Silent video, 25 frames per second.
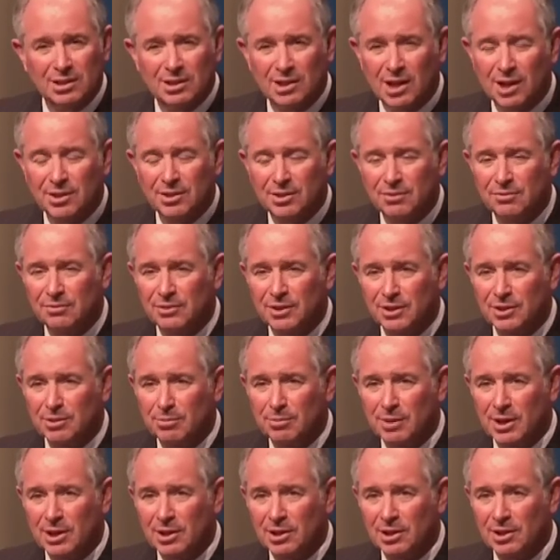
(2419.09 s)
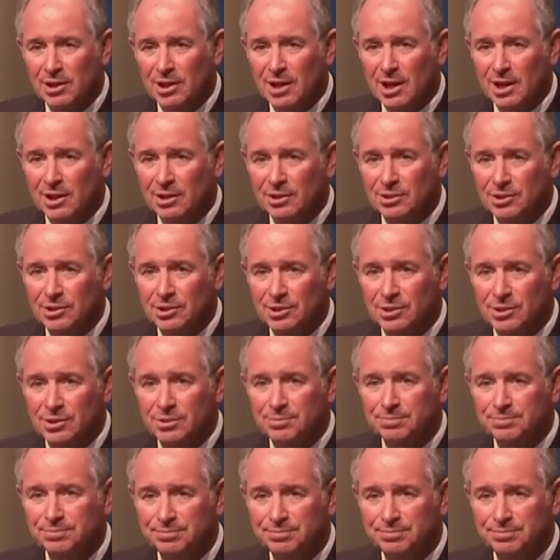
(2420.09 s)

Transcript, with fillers: not the fundamental analysis.